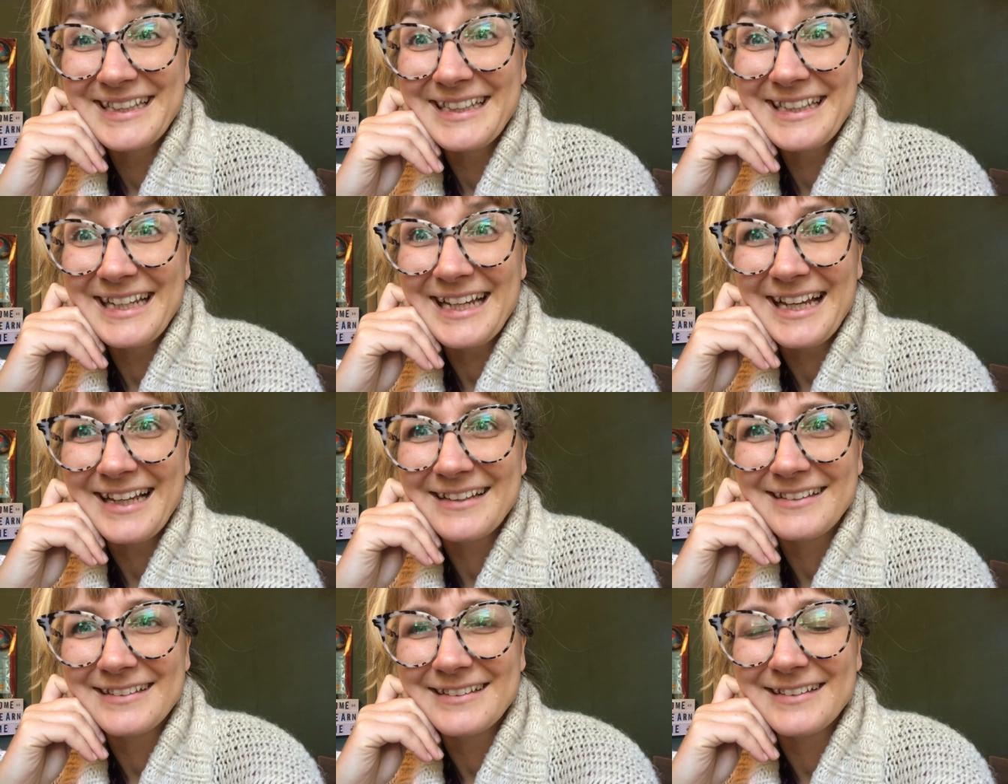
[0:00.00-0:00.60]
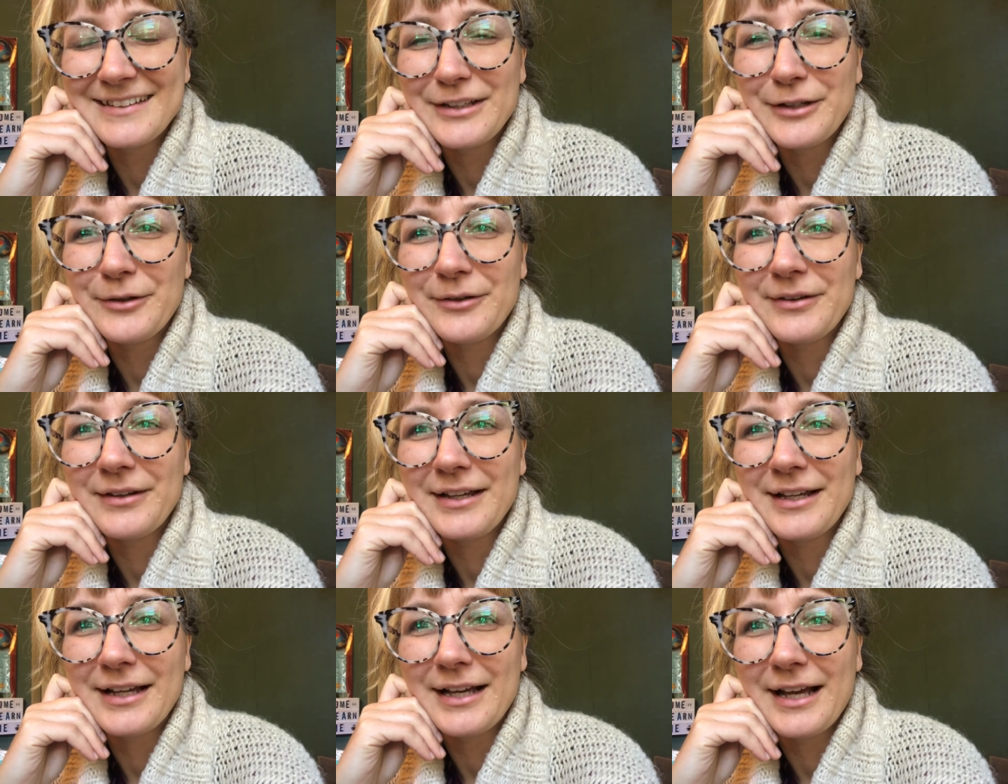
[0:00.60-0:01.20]
Yeah, so
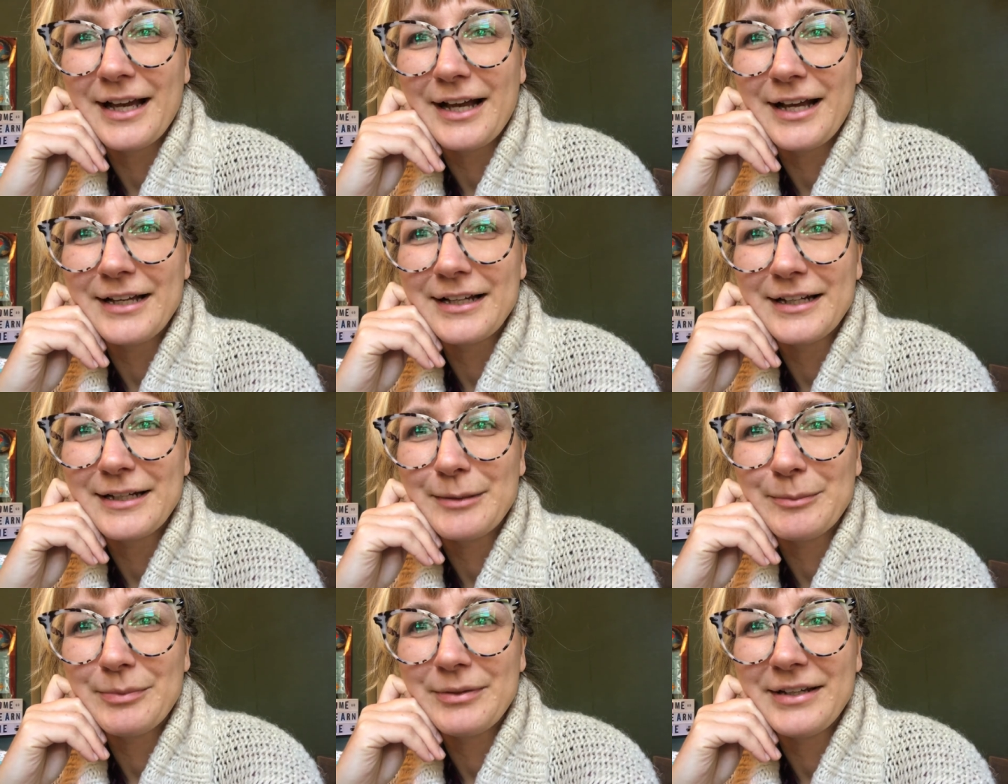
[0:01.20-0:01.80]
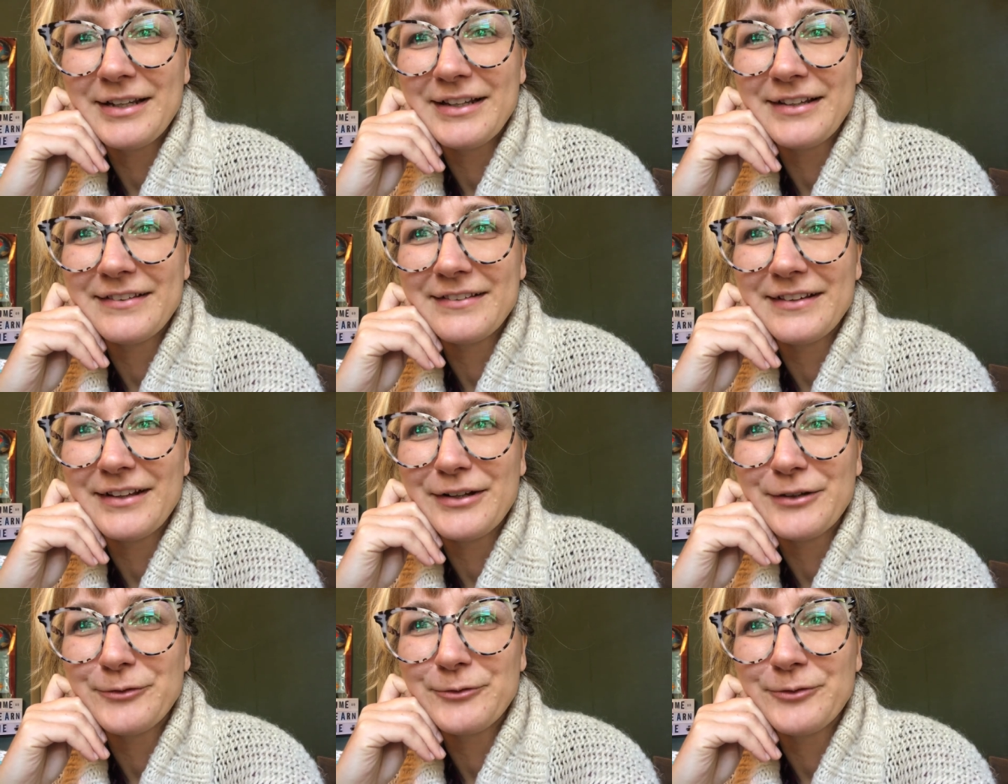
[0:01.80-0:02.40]
I'm going to play the
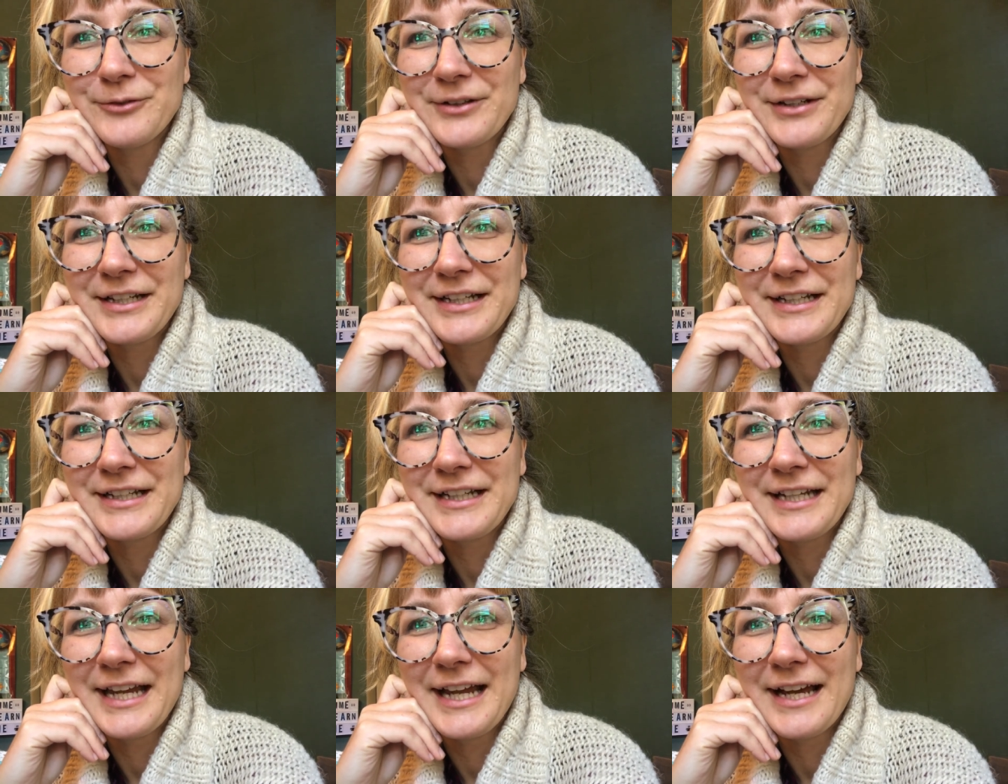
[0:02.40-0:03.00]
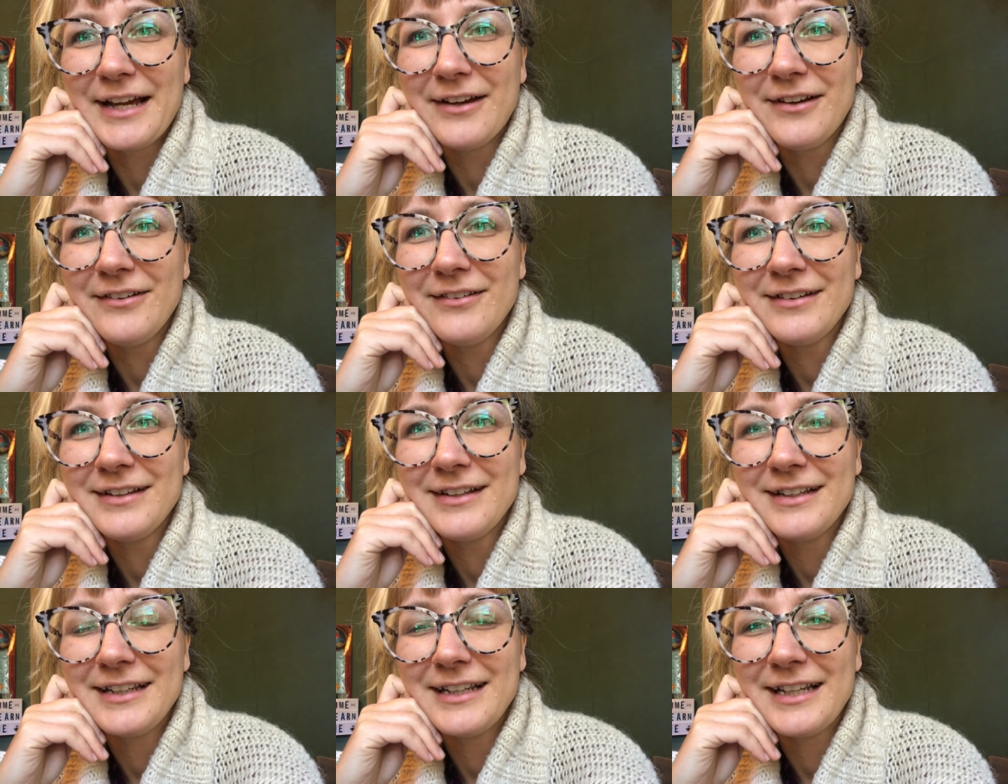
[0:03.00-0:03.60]
song for you now
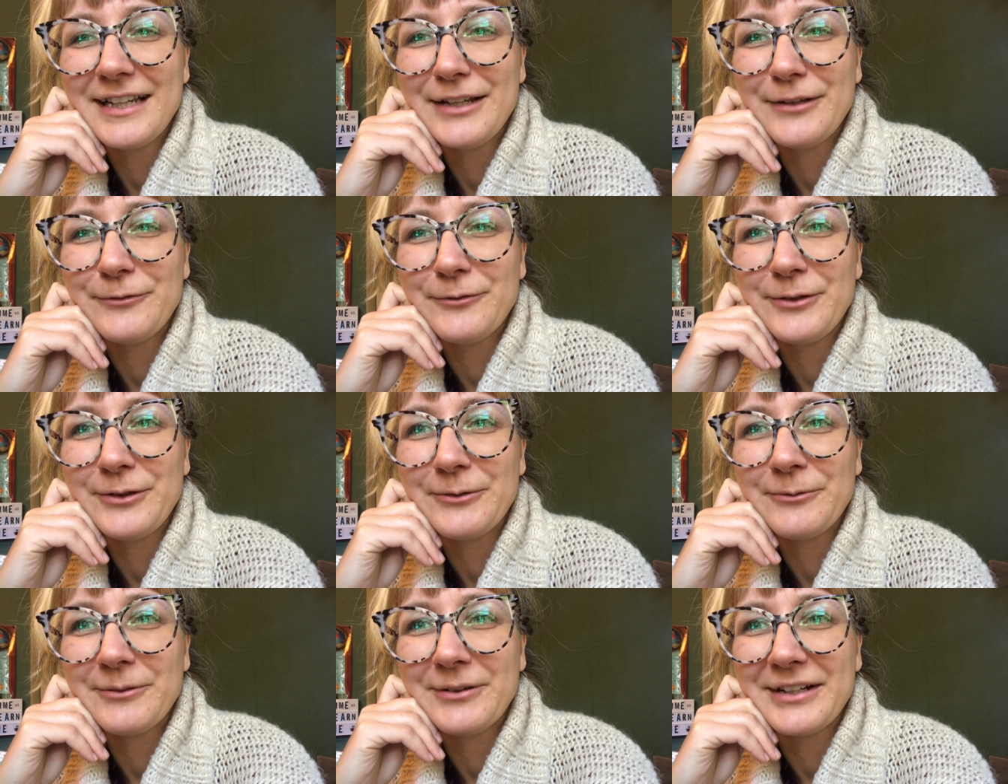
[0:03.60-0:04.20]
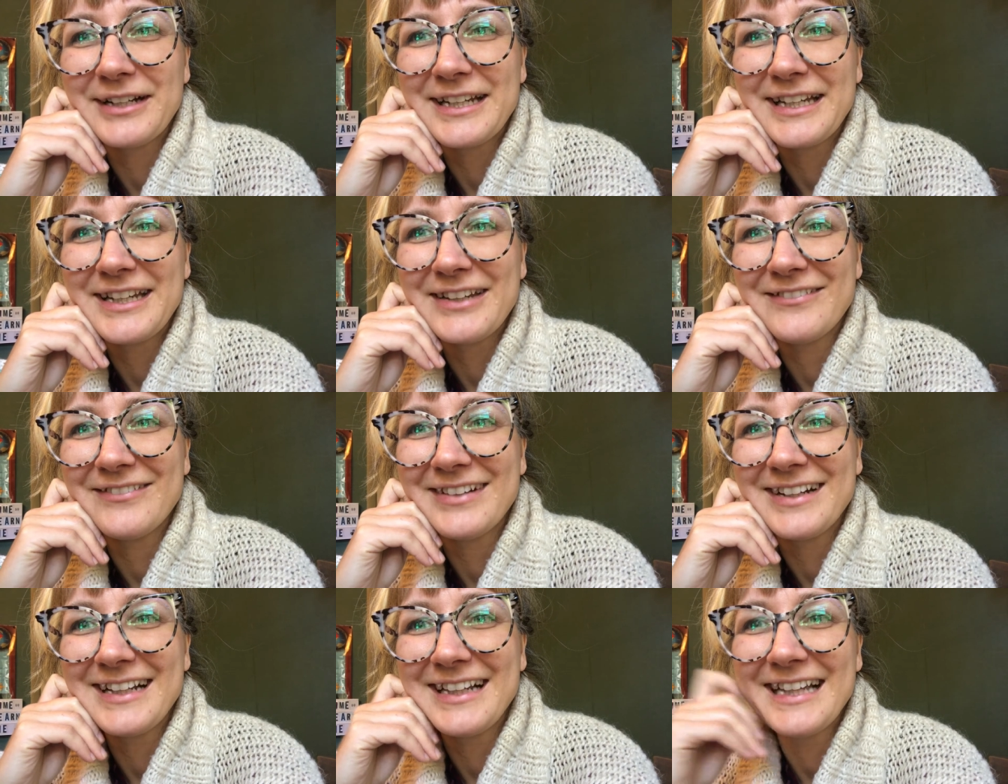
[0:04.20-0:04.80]
if you want to give
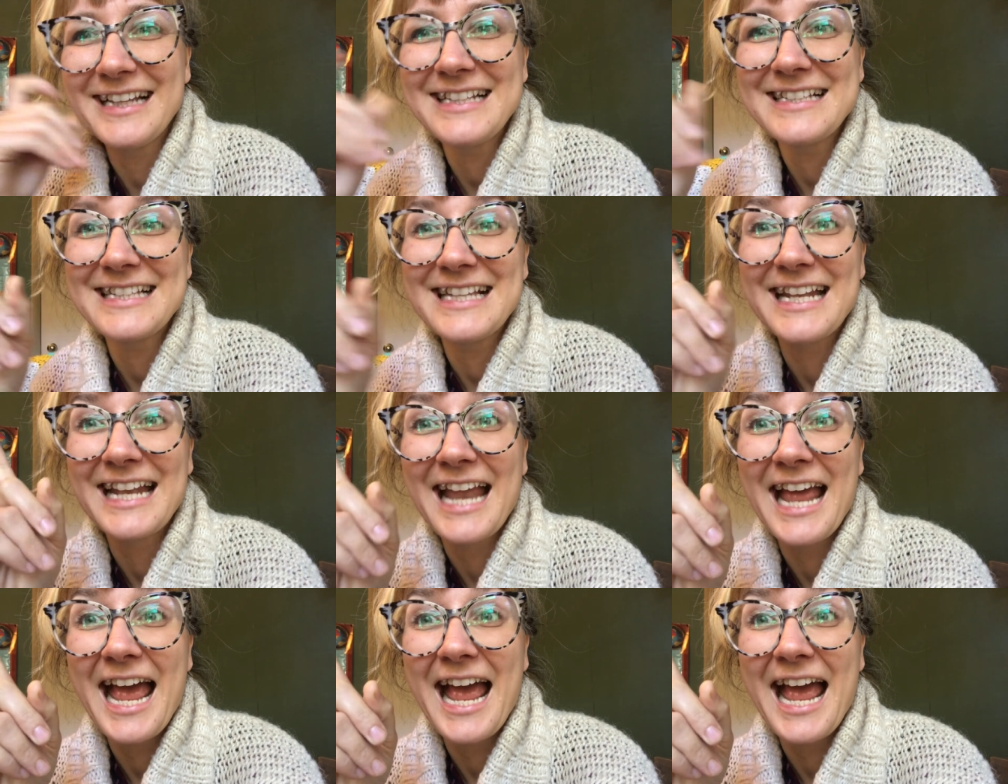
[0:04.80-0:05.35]
it a listen.